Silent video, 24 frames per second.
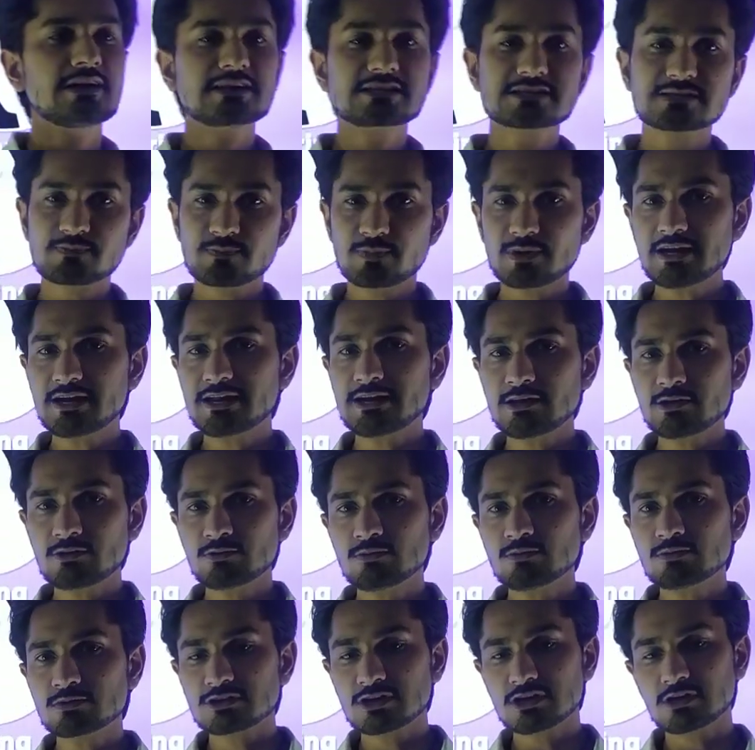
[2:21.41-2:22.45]
explain
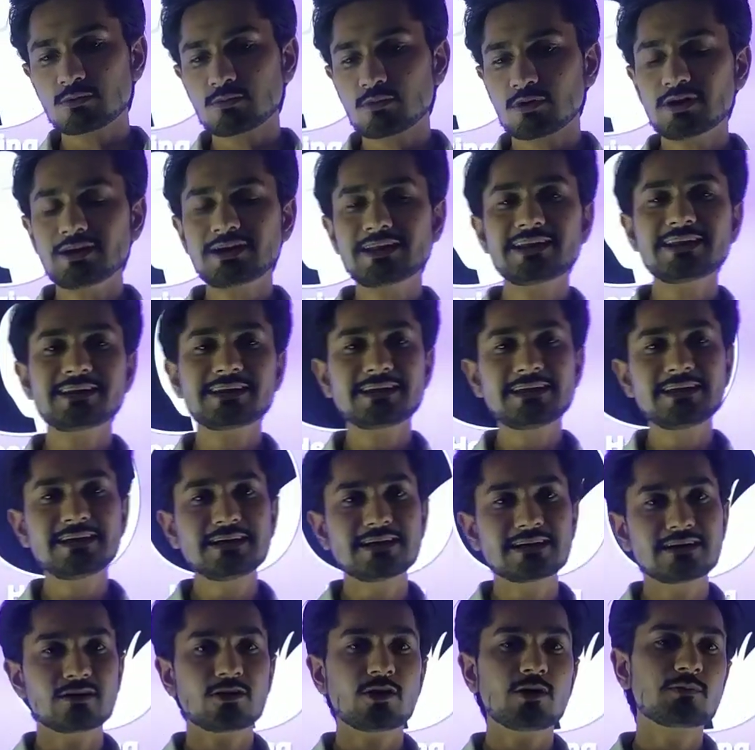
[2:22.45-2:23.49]
you the
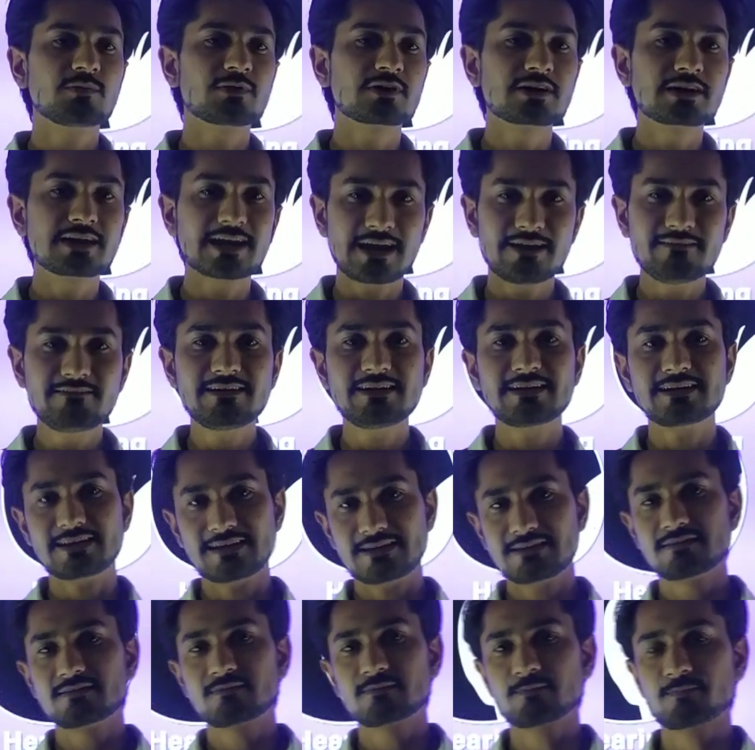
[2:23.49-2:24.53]
quantity of
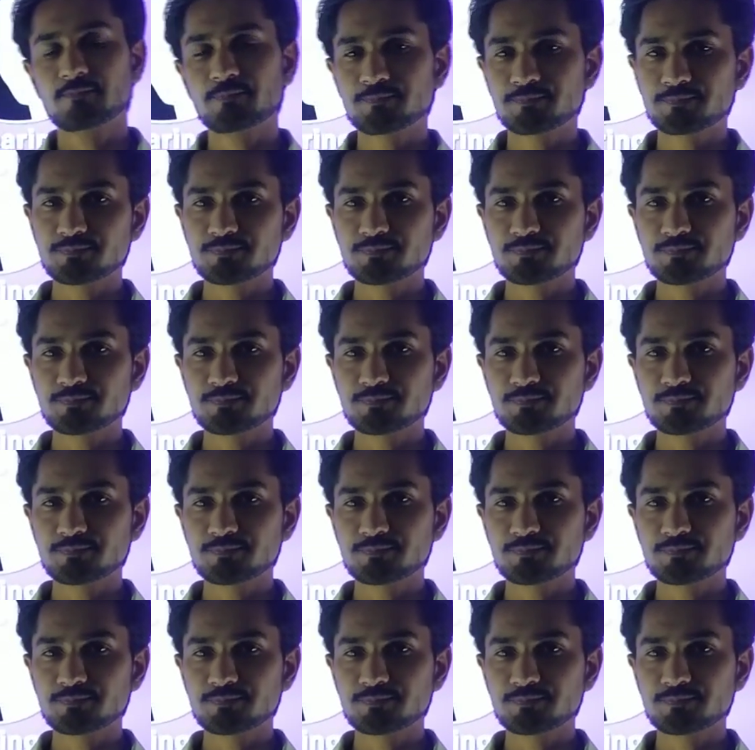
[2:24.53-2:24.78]
gravity,